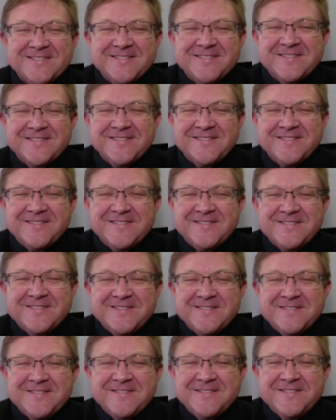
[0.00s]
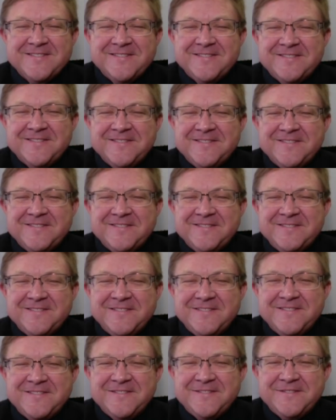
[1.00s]

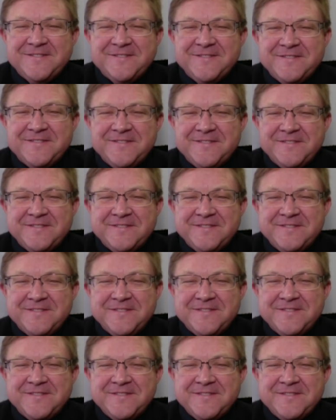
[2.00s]
No words are spoken by the person on screen.